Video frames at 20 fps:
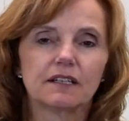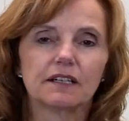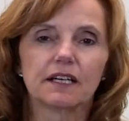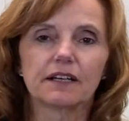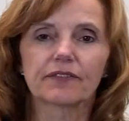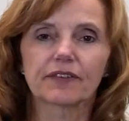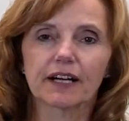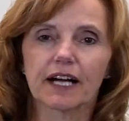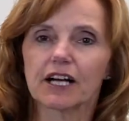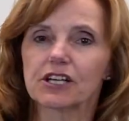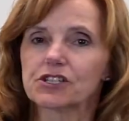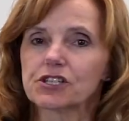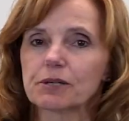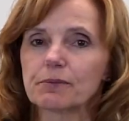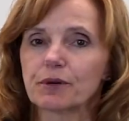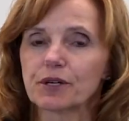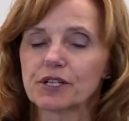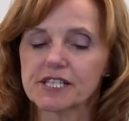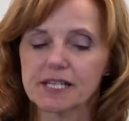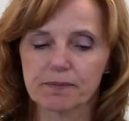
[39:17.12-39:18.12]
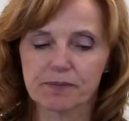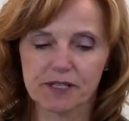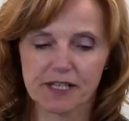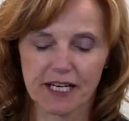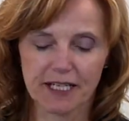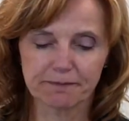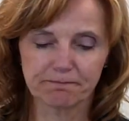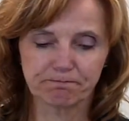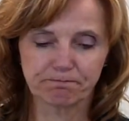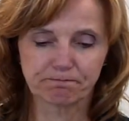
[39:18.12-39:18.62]
If a customer is
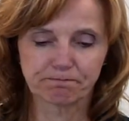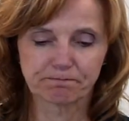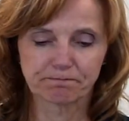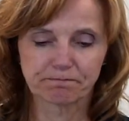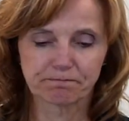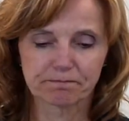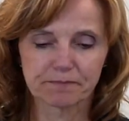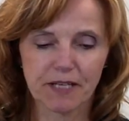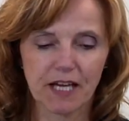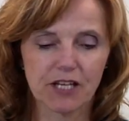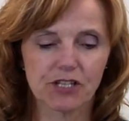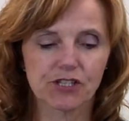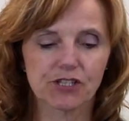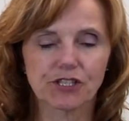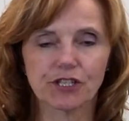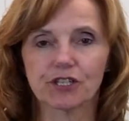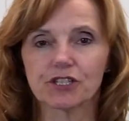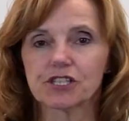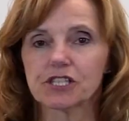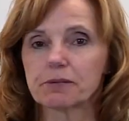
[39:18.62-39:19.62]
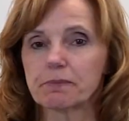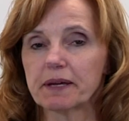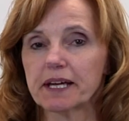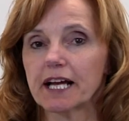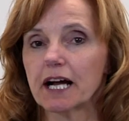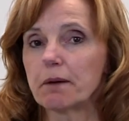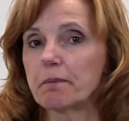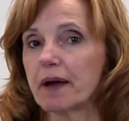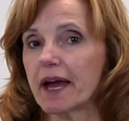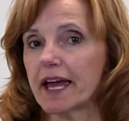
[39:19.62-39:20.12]
upset and starts to
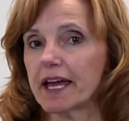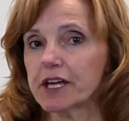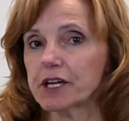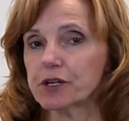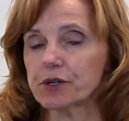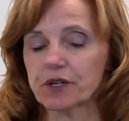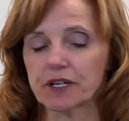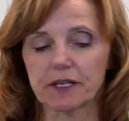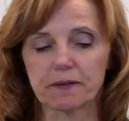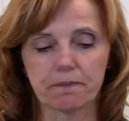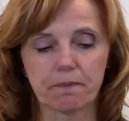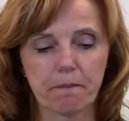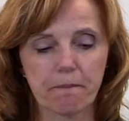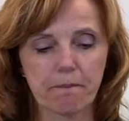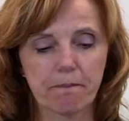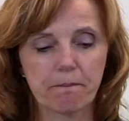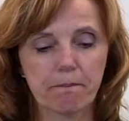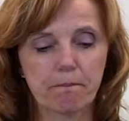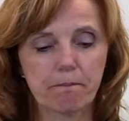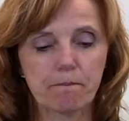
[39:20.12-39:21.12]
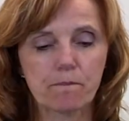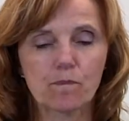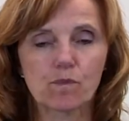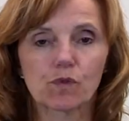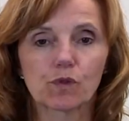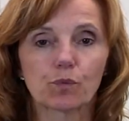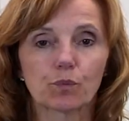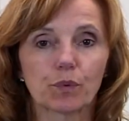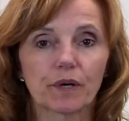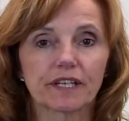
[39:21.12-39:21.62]
become angry,
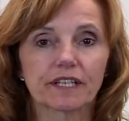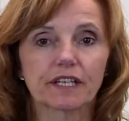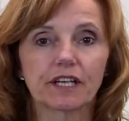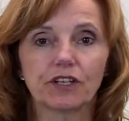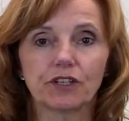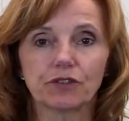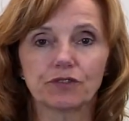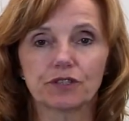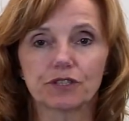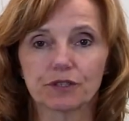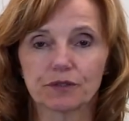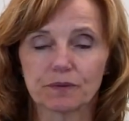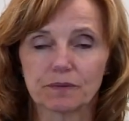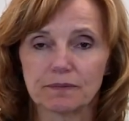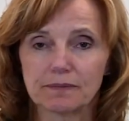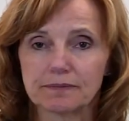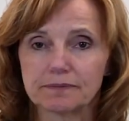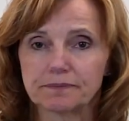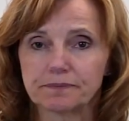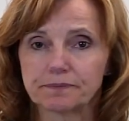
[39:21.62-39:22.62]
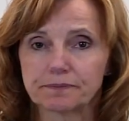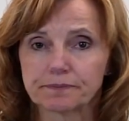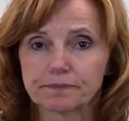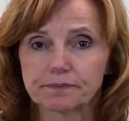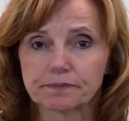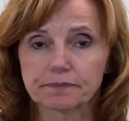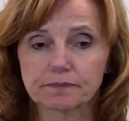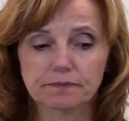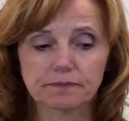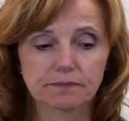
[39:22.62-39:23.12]
what can you do?
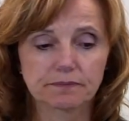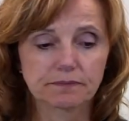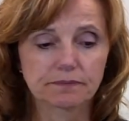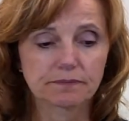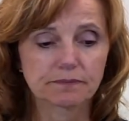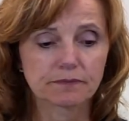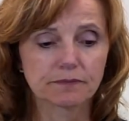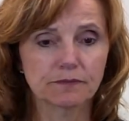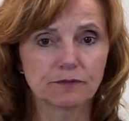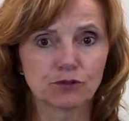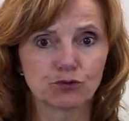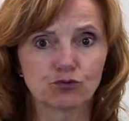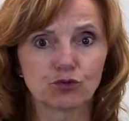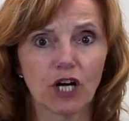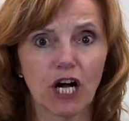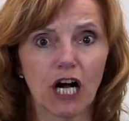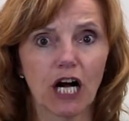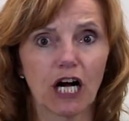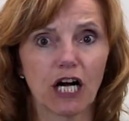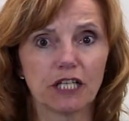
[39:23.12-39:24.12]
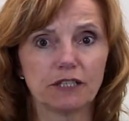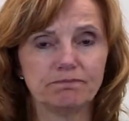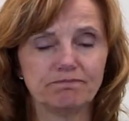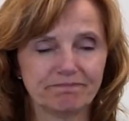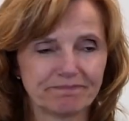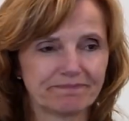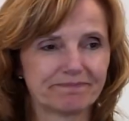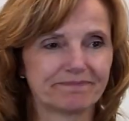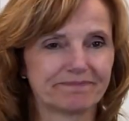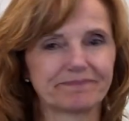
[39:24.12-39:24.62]
Run!
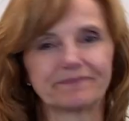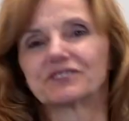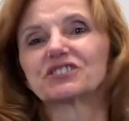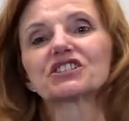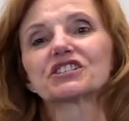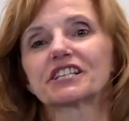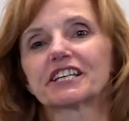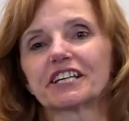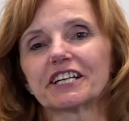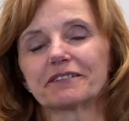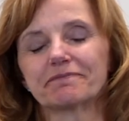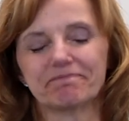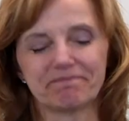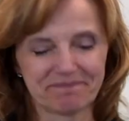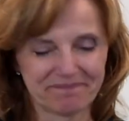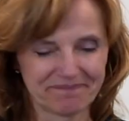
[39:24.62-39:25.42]
Just kidding.